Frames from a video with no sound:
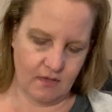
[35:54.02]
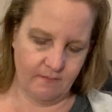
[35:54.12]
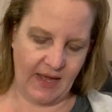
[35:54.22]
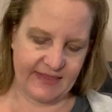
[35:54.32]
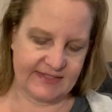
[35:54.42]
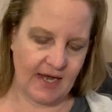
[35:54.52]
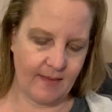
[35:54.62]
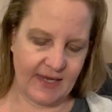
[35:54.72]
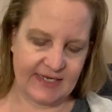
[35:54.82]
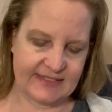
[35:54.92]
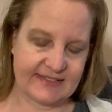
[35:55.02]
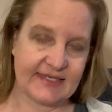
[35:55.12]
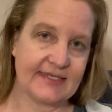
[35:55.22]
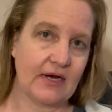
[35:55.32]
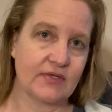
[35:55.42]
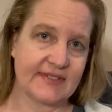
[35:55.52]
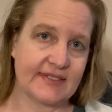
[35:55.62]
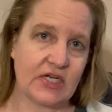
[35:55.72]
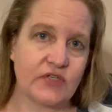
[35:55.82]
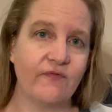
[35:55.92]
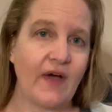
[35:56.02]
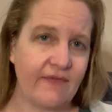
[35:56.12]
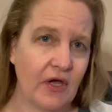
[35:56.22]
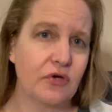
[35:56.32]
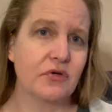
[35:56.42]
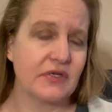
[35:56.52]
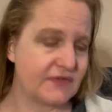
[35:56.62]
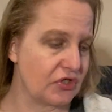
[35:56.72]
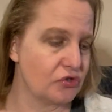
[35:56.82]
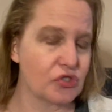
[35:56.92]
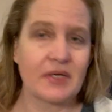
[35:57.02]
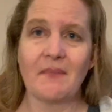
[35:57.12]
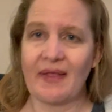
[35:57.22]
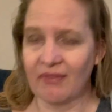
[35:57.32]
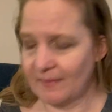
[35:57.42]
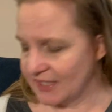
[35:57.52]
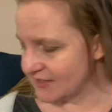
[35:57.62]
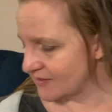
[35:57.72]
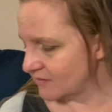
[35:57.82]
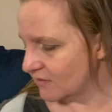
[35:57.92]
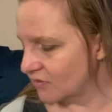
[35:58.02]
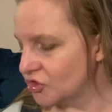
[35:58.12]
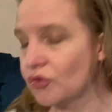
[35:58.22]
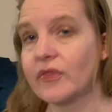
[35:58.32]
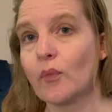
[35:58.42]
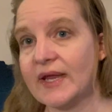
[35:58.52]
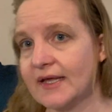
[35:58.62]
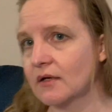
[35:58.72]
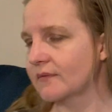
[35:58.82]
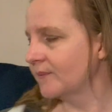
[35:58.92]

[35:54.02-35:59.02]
by the time I get to sit down and stitch, 500 is usually my limit during the week.